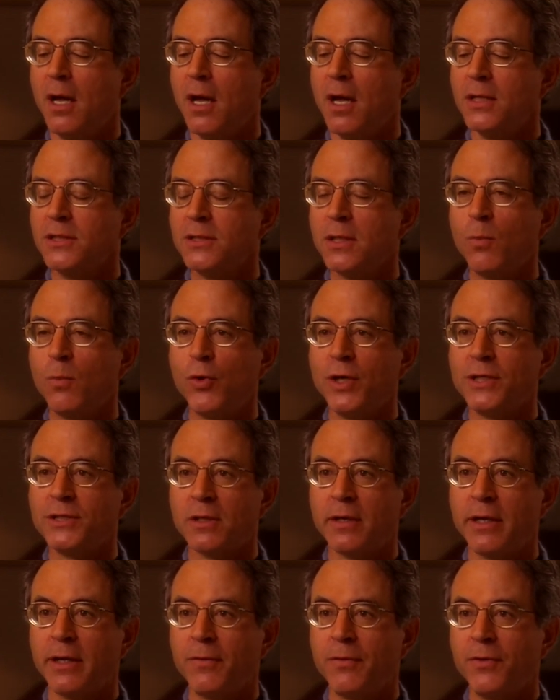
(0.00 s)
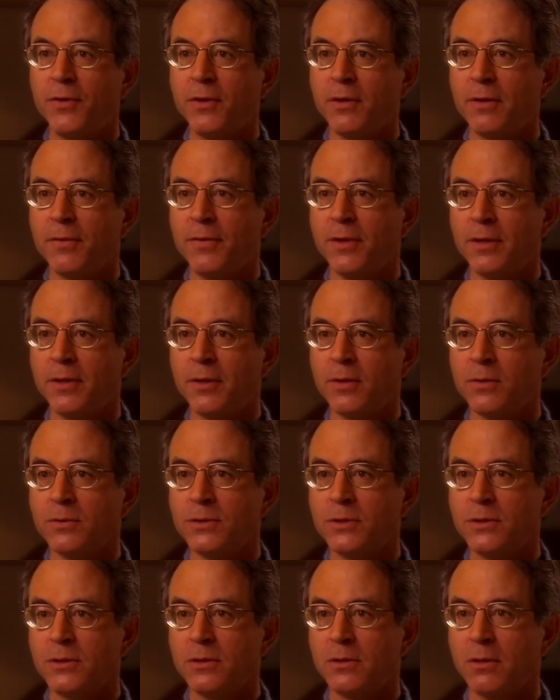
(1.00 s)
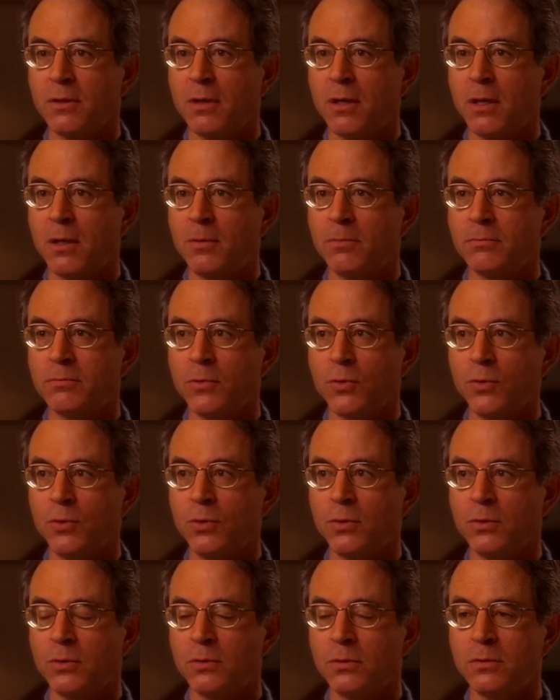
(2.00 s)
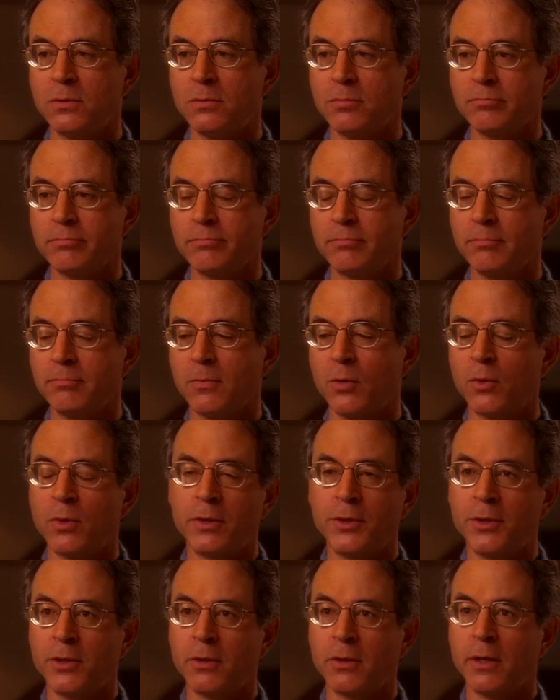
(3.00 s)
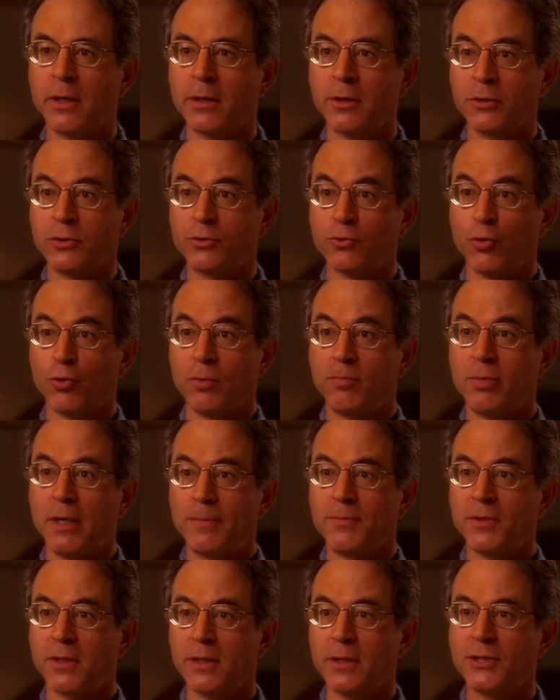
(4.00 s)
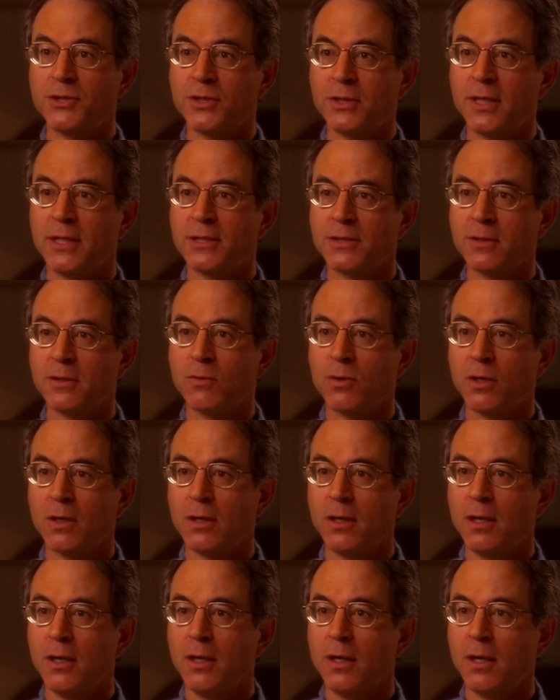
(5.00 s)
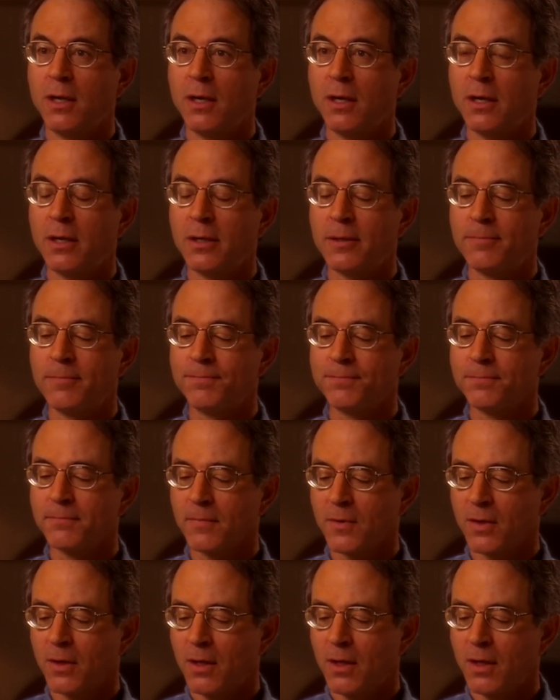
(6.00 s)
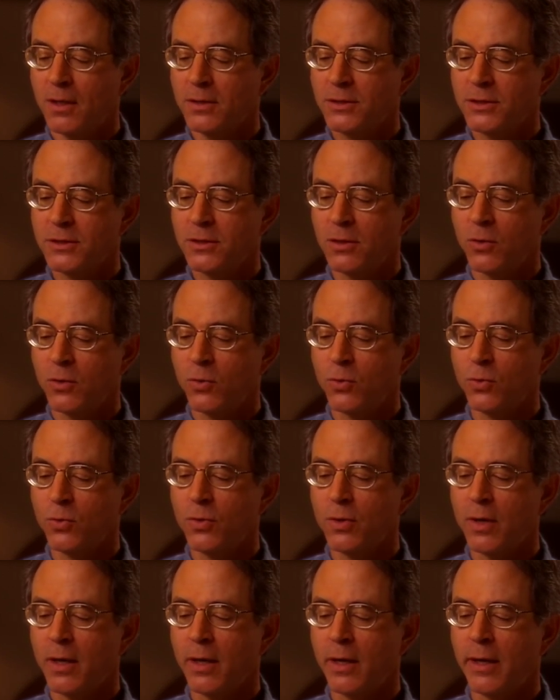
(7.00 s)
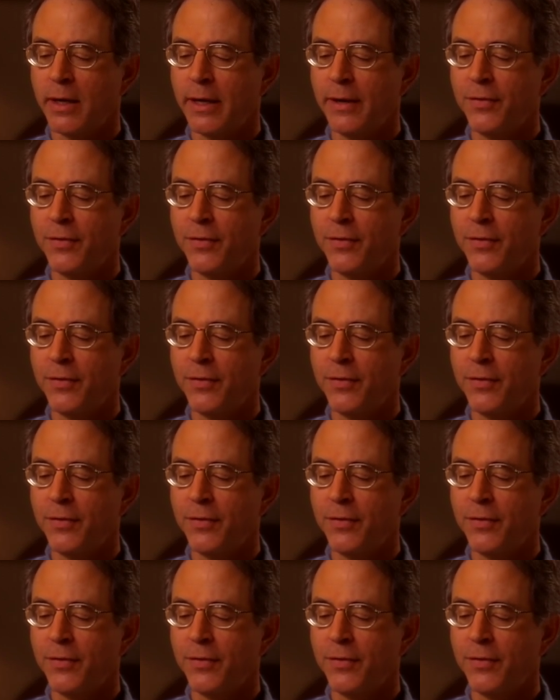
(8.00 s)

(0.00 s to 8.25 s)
some ways are healthier than those um, who, or you know, a control population, as it were. Um, so I